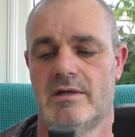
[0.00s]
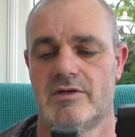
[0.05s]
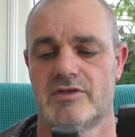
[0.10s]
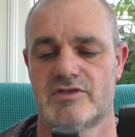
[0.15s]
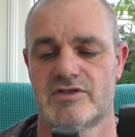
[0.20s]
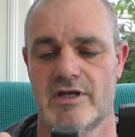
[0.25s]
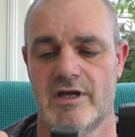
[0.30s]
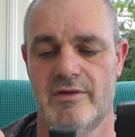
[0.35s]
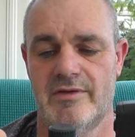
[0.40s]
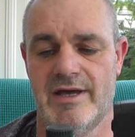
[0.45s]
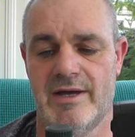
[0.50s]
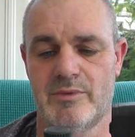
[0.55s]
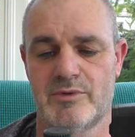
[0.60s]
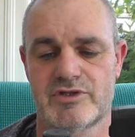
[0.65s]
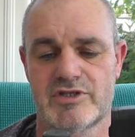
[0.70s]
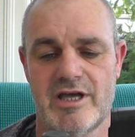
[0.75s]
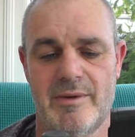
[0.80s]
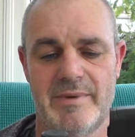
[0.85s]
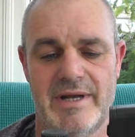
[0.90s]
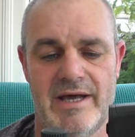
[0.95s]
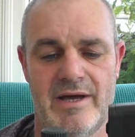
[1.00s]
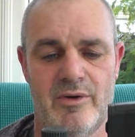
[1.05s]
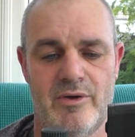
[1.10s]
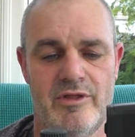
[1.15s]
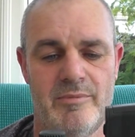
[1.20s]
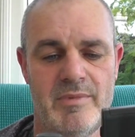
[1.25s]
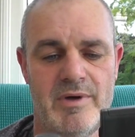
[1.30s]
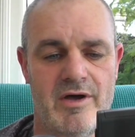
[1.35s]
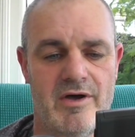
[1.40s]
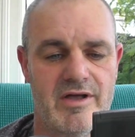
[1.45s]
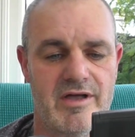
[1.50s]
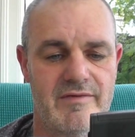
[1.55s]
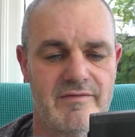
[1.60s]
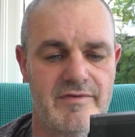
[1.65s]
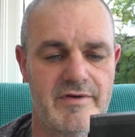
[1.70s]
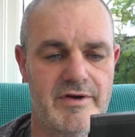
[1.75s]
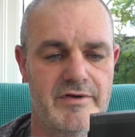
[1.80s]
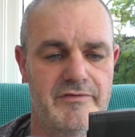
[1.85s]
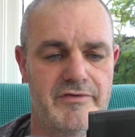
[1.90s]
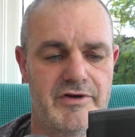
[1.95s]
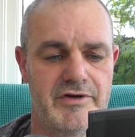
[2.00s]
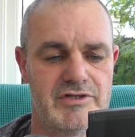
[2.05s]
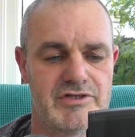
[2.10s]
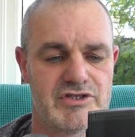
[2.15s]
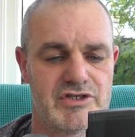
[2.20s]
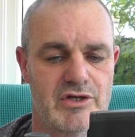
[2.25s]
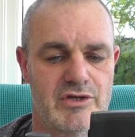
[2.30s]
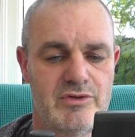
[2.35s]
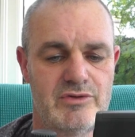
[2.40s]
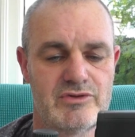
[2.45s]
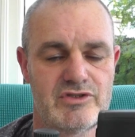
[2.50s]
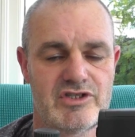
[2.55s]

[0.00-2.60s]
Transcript: so that one's coming out on the market very, very soon.